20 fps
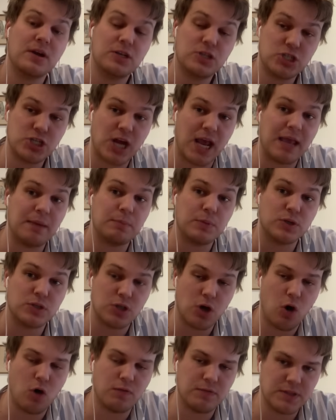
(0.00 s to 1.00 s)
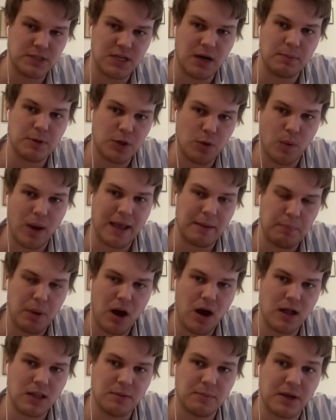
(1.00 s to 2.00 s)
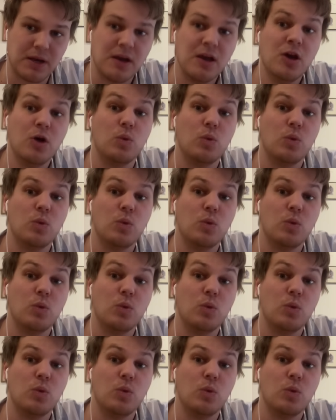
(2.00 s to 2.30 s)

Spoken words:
chambers of the WA Parliament,